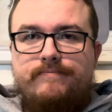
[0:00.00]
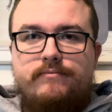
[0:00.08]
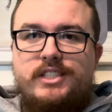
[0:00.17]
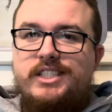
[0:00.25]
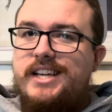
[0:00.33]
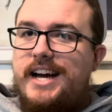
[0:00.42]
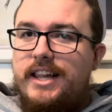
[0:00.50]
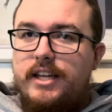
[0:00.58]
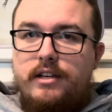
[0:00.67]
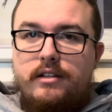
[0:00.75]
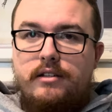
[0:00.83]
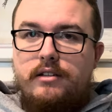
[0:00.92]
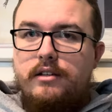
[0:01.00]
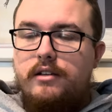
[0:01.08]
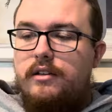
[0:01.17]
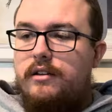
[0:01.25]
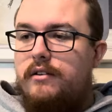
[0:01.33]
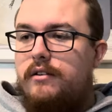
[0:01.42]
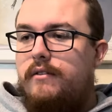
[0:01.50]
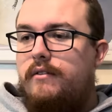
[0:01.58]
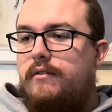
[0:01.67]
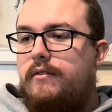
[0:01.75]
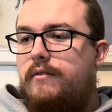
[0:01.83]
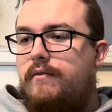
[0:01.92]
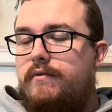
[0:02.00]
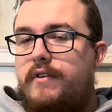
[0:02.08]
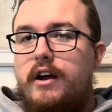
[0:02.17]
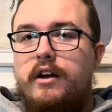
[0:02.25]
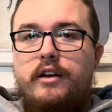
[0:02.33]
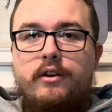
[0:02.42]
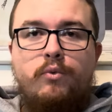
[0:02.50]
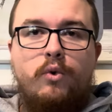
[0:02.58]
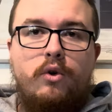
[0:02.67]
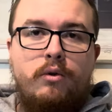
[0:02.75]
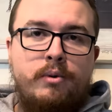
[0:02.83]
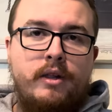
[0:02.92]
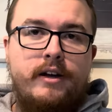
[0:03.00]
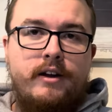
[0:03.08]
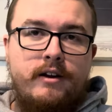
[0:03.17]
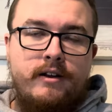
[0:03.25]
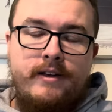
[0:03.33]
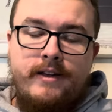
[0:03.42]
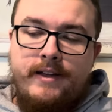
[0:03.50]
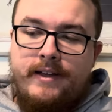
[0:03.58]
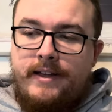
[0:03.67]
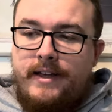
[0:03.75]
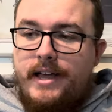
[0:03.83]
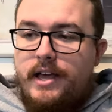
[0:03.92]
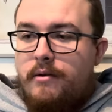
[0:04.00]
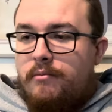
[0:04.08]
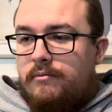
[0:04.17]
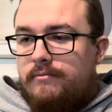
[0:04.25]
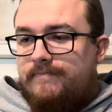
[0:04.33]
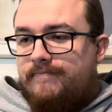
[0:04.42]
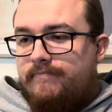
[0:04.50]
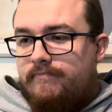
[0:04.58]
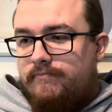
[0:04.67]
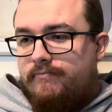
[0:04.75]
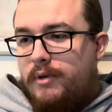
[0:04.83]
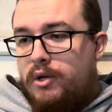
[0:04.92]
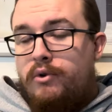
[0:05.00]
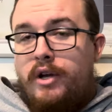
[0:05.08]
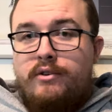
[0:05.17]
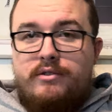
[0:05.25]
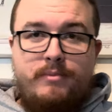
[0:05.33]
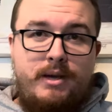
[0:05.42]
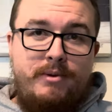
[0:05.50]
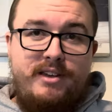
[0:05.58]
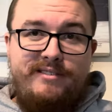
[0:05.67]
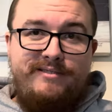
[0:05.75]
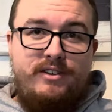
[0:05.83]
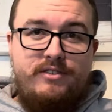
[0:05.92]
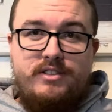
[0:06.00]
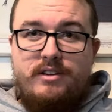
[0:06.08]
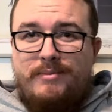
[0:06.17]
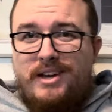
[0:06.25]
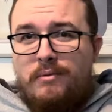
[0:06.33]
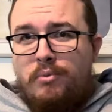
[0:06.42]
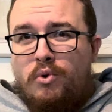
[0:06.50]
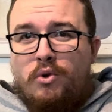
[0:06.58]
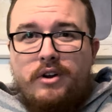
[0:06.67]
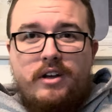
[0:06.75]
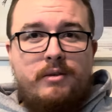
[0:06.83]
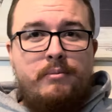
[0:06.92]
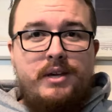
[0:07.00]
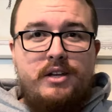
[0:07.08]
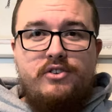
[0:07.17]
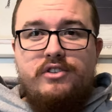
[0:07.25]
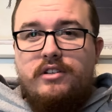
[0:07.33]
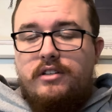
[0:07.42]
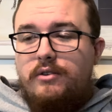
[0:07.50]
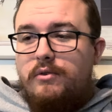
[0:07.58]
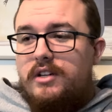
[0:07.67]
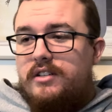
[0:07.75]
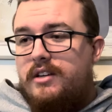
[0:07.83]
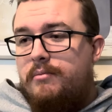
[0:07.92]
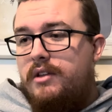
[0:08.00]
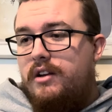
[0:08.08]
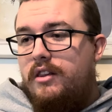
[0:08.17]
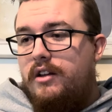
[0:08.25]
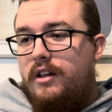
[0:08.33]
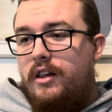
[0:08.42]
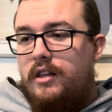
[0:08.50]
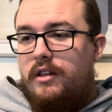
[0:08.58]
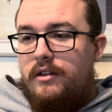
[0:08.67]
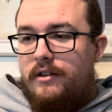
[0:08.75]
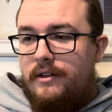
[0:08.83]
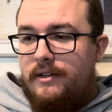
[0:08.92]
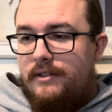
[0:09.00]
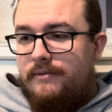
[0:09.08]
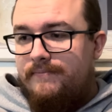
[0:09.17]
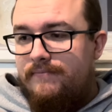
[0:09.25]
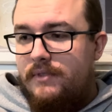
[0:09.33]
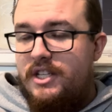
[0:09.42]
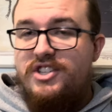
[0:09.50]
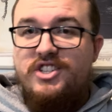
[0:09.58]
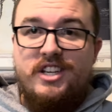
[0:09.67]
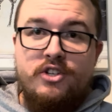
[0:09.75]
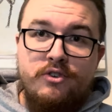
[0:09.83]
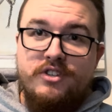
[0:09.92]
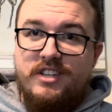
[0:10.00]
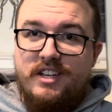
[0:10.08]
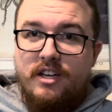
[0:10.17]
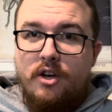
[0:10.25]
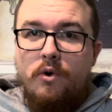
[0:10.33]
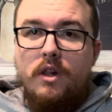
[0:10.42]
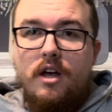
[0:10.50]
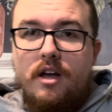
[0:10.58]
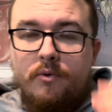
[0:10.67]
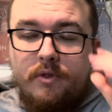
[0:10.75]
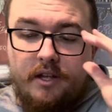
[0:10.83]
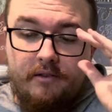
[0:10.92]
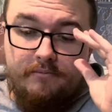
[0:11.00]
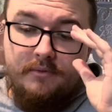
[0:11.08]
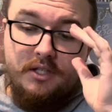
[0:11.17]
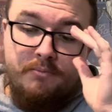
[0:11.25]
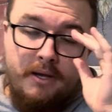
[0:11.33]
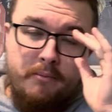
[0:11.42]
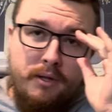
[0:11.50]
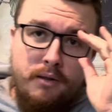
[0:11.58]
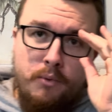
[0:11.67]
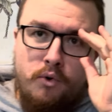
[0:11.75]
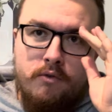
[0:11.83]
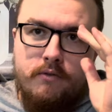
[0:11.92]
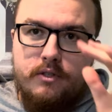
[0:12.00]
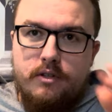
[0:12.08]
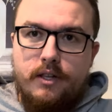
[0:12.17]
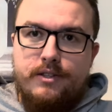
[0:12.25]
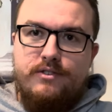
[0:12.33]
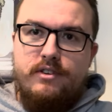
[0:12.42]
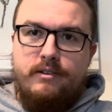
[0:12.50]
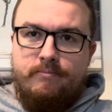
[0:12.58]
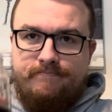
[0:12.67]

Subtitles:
Solid. Very good role player. But who knows? Maybe you're sitting by the pool, you're on the beach, you want something a little citrusy to go along with it. This might be the move, so let's see.